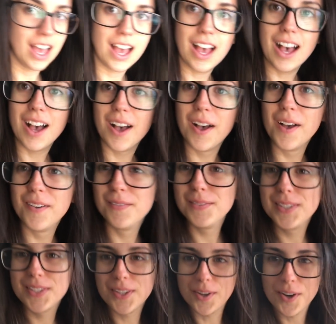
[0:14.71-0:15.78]
Um,
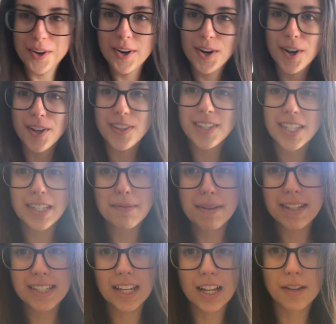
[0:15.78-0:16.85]
so this is
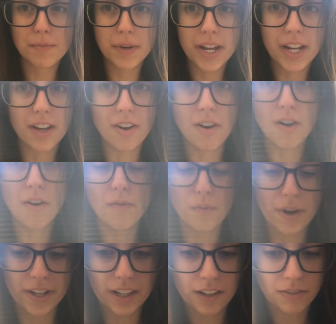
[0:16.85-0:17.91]
my second week of
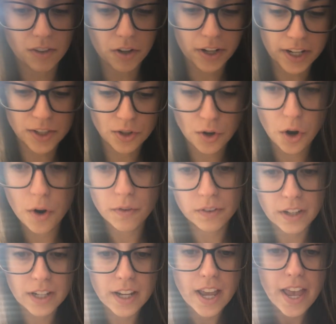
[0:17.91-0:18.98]
weekly vlogging, so
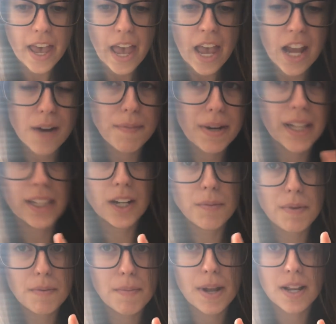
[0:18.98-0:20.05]
hopefully it'll be a
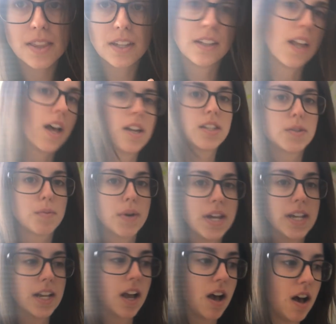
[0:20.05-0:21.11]
little bit better than last
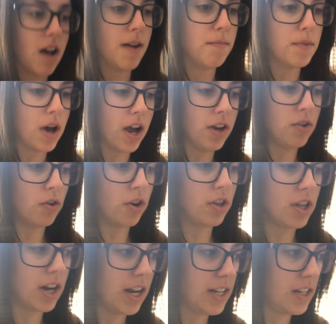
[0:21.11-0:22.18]
week. Um, I know
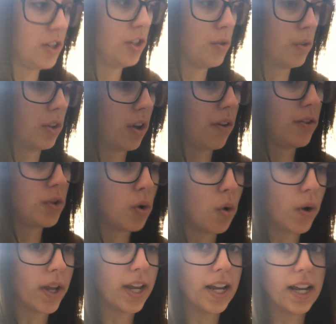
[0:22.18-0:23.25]
that I didn't do a lot of
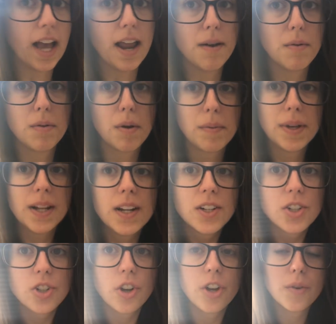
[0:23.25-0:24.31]
talking and I probably
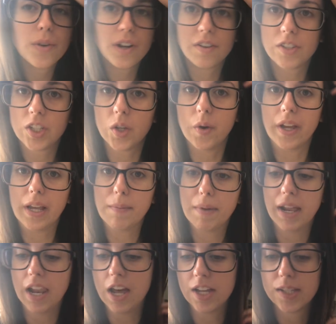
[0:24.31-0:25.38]
didn't show you enough sewing in
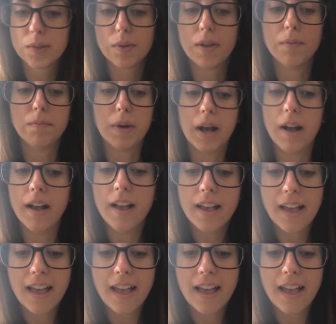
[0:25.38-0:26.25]
my last one, but